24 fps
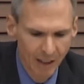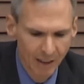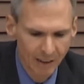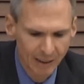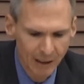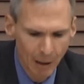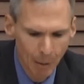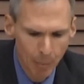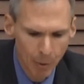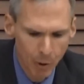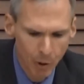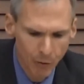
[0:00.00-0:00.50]

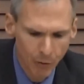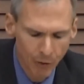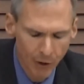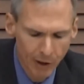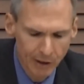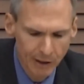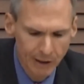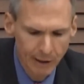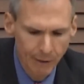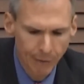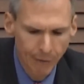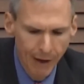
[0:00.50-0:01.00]
Some
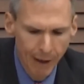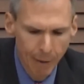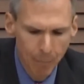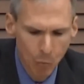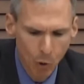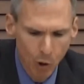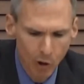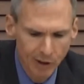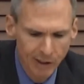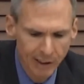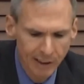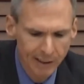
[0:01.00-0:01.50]
universities have had
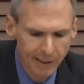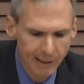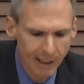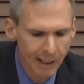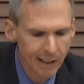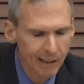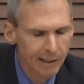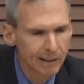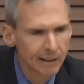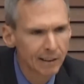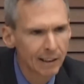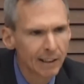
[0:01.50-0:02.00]
more
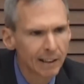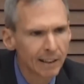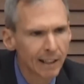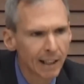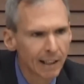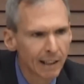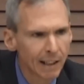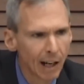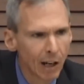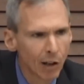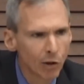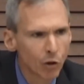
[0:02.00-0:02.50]
success in
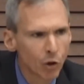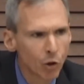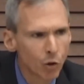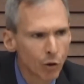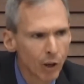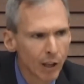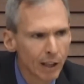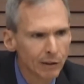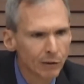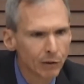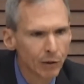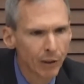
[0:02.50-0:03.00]
technology
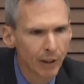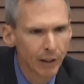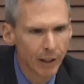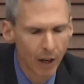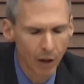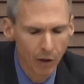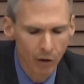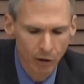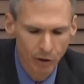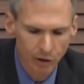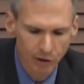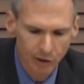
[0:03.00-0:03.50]
transfer than
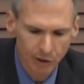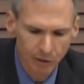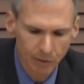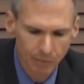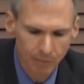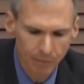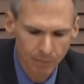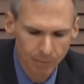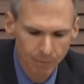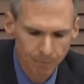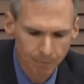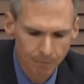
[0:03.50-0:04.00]
others.
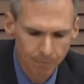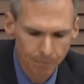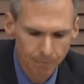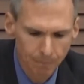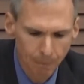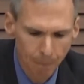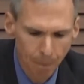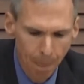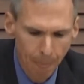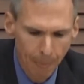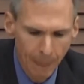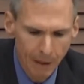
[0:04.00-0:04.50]

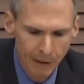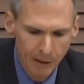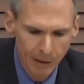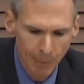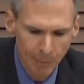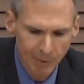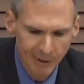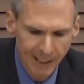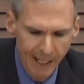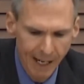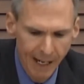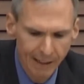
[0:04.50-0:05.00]

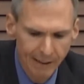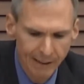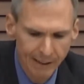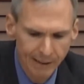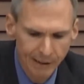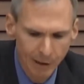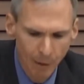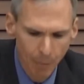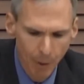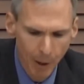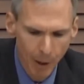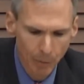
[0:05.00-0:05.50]
Some
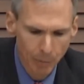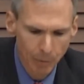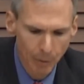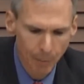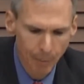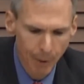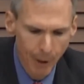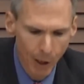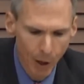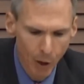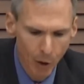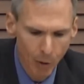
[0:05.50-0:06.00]
scientists are better
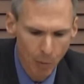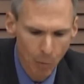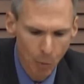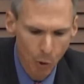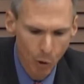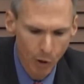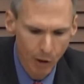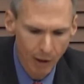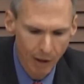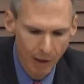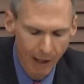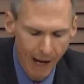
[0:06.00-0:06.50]
prepared or
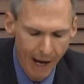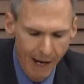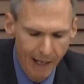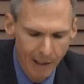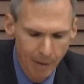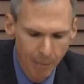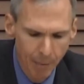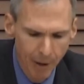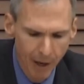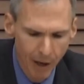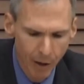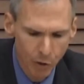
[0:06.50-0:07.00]
more
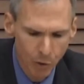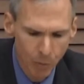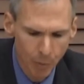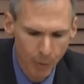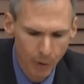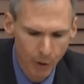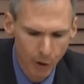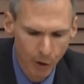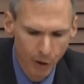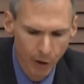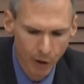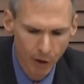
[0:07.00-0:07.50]
inclined to be
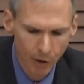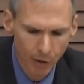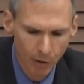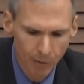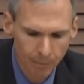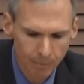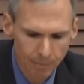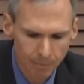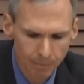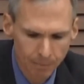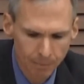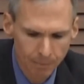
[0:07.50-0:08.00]
entrepreneurial.
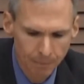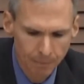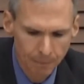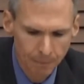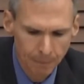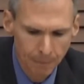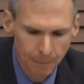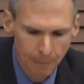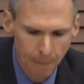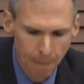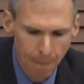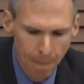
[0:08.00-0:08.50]

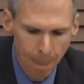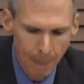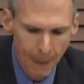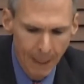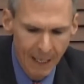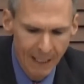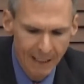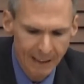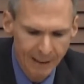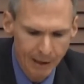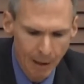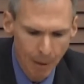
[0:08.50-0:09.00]

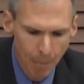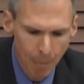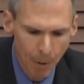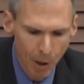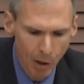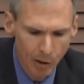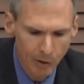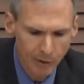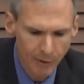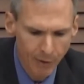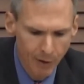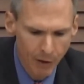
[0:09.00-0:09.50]
In some
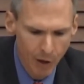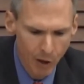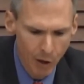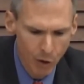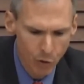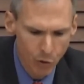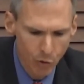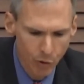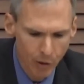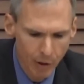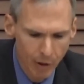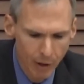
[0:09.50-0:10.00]
parts of the
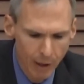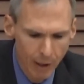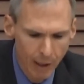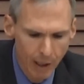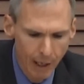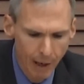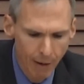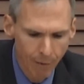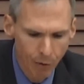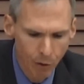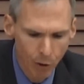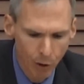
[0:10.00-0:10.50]
country,
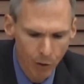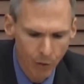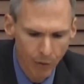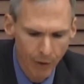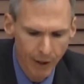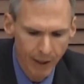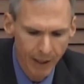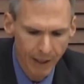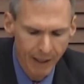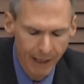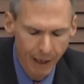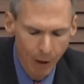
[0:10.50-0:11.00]
have
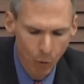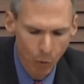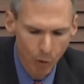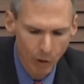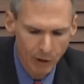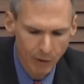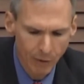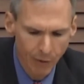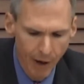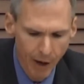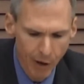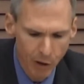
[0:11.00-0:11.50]
cultivated
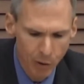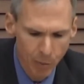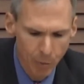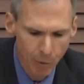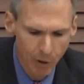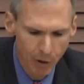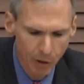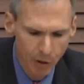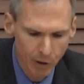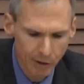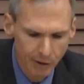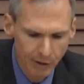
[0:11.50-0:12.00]
networks of
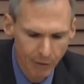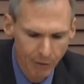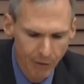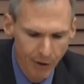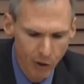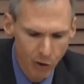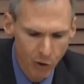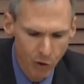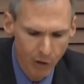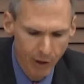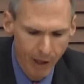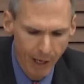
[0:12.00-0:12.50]
entrepreneurs and
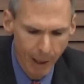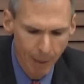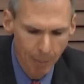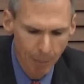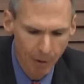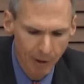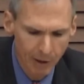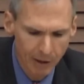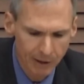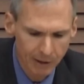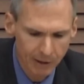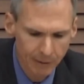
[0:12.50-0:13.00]
venture
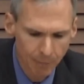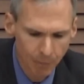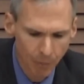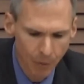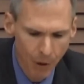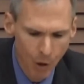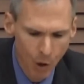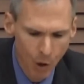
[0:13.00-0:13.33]
capitalists